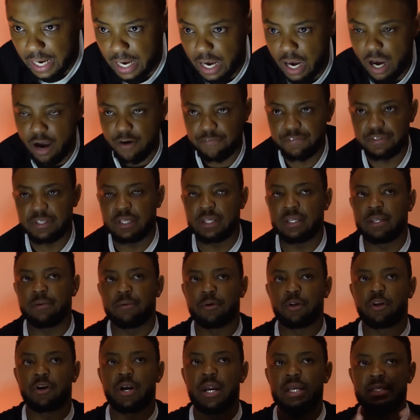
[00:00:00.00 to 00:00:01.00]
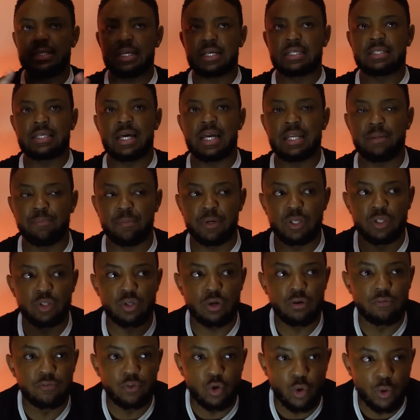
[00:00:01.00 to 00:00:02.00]
after the great excitement
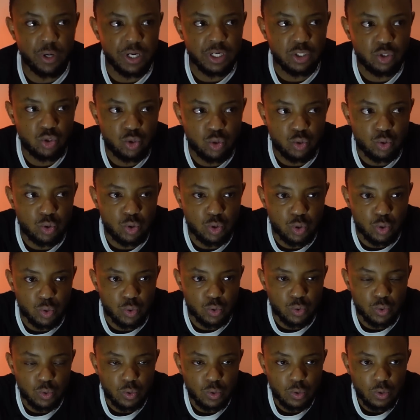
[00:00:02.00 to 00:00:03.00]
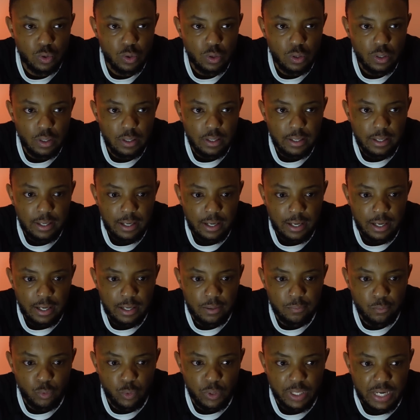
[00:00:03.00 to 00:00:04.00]
of going 2-2,
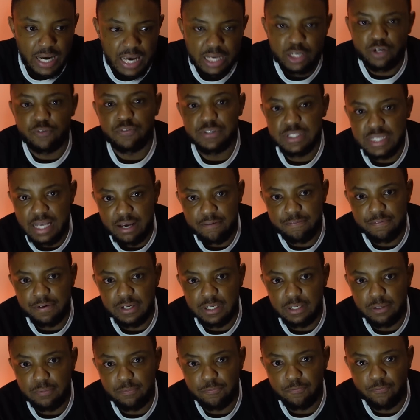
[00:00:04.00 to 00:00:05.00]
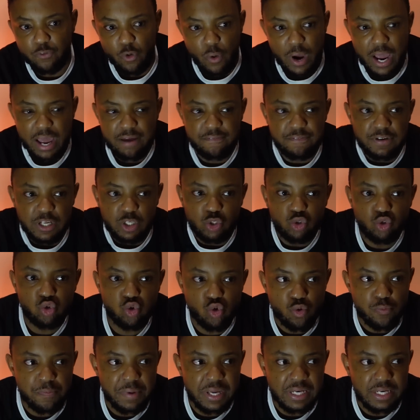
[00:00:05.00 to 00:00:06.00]
we kind of suffered for having
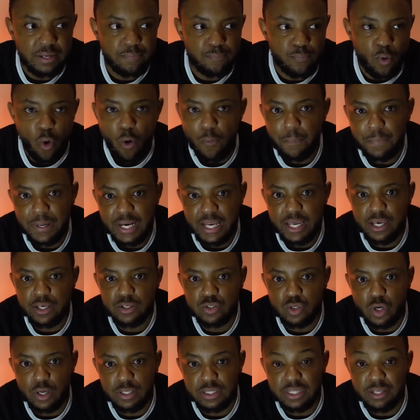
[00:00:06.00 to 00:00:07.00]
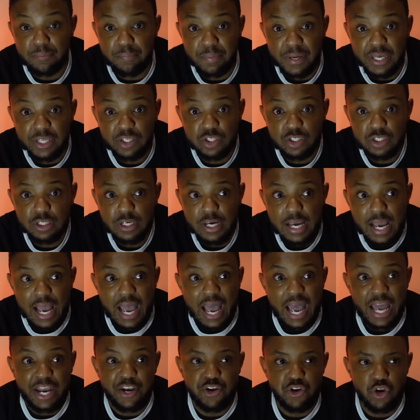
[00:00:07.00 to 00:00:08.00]
too many ball players on the pitch
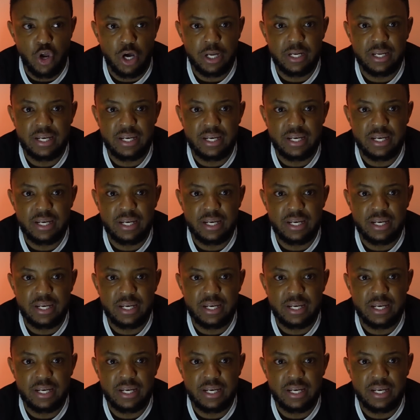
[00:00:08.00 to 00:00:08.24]
and not